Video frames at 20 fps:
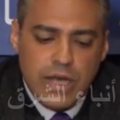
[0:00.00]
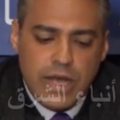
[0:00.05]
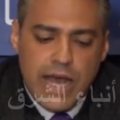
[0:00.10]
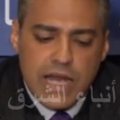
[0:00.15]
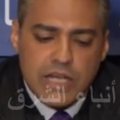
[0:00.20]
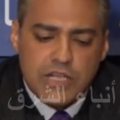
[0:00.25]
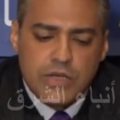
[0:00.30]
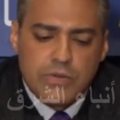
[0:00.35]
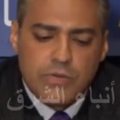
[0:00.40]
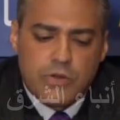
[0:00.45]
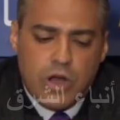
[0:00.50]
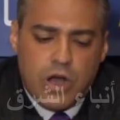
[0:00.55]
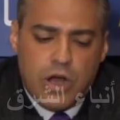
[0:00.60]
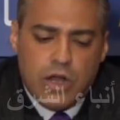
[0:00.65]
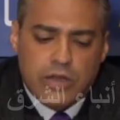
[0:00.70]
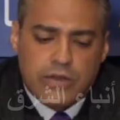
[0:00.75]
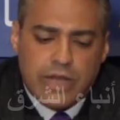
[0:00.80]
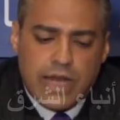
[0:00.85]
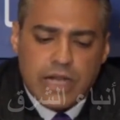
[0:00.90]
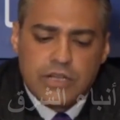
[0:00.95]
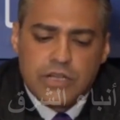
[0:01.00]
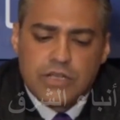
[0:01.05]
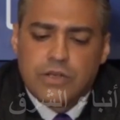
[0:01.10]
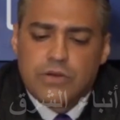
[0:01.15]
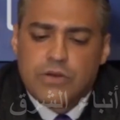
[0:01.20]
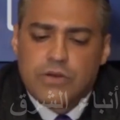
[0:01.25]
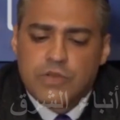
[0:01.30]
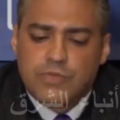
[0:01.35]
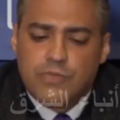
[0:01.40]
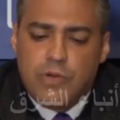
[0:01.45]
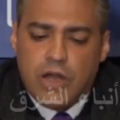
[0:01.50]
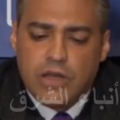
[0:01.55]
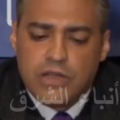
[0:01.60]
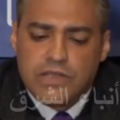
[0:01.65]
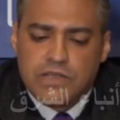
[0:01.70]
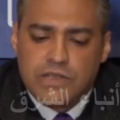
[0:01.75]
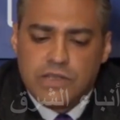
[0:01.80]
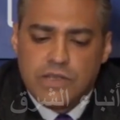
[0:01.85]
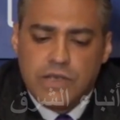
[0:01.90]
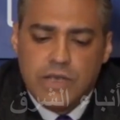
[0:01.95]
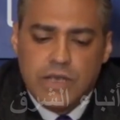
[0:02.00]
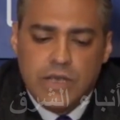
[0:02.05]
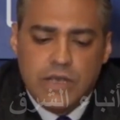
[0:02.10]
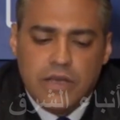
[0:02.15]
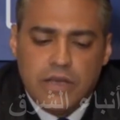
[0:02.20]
Hashim called Al Jazeera's policy